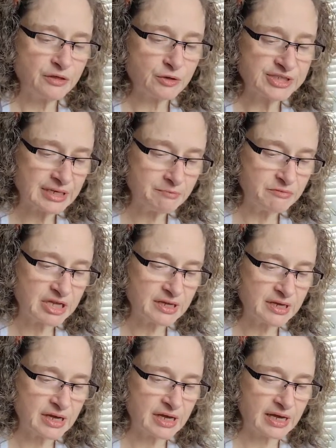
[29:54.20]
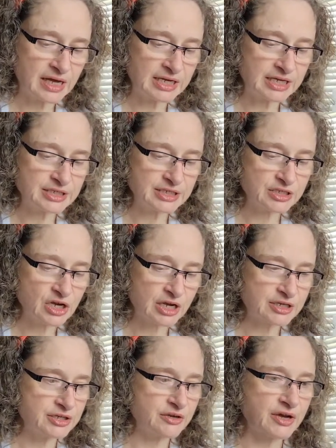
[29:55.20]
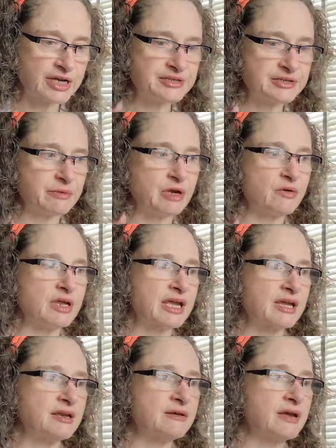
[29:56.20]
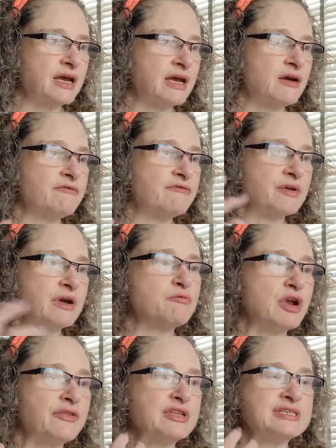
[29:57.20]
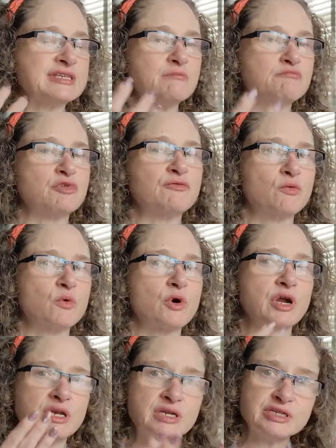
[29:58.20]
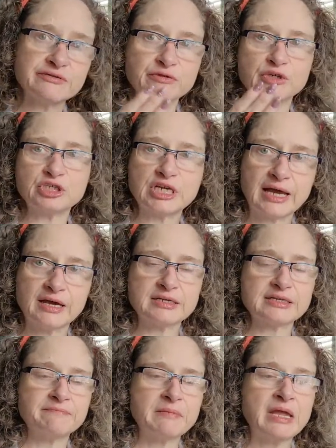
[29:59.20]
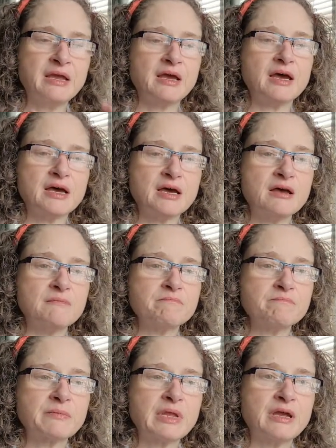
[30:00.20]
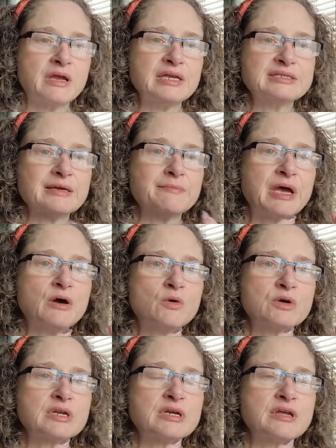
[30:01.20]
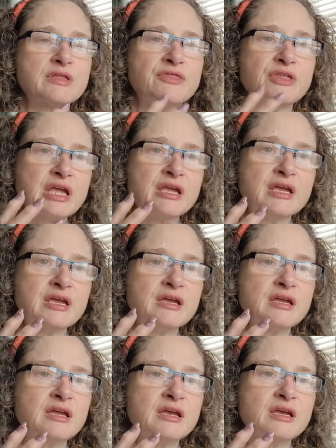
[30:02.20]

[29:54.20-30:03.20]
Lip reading: there's something I need to talk to you guys about again. I've brought this up before in a different chat. It's about thinking